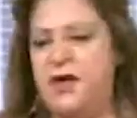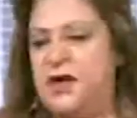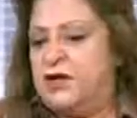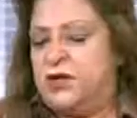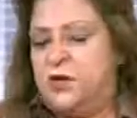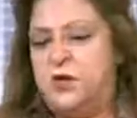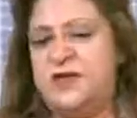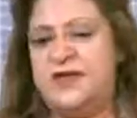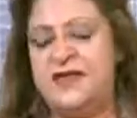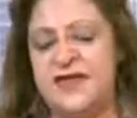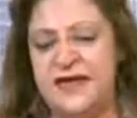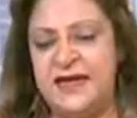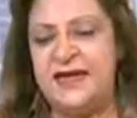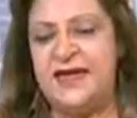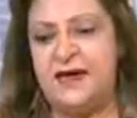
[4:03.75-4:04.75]
Because we
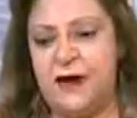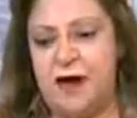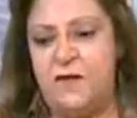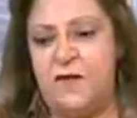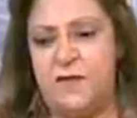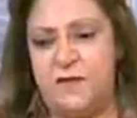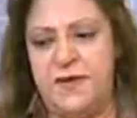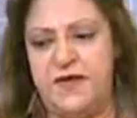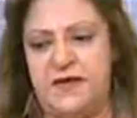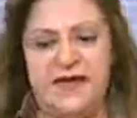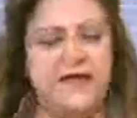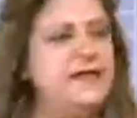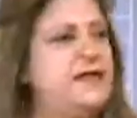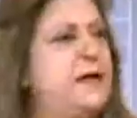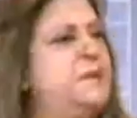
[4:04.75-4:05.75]
see the
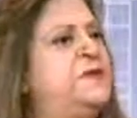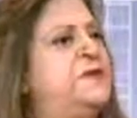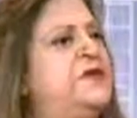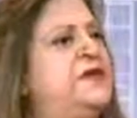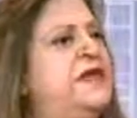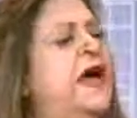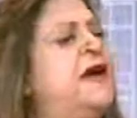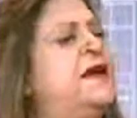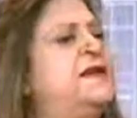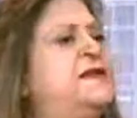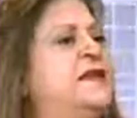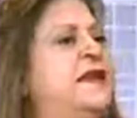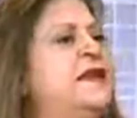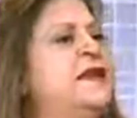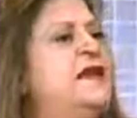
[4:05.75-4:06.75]
government is
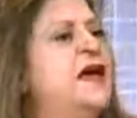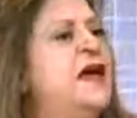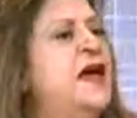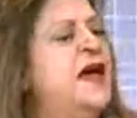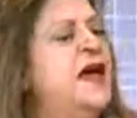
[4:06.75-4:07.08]
subsidizing